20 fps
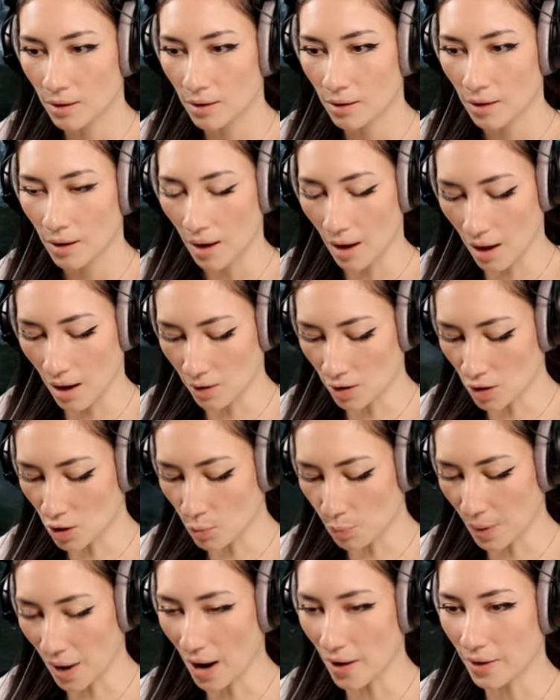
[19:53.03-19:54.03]
How do you
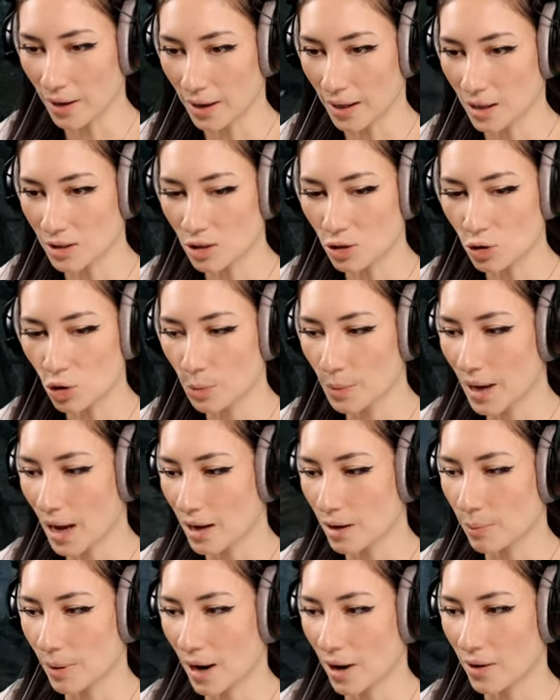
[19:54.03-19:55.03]
parry? He hasn't told me how to
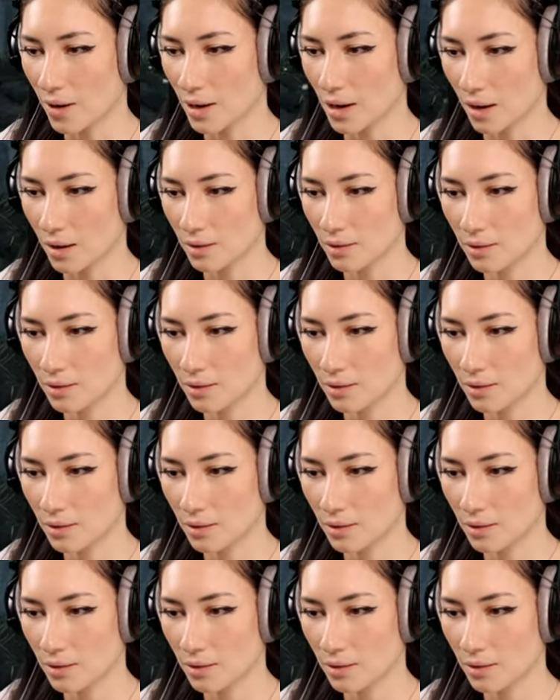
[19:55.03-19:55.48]
parry yet.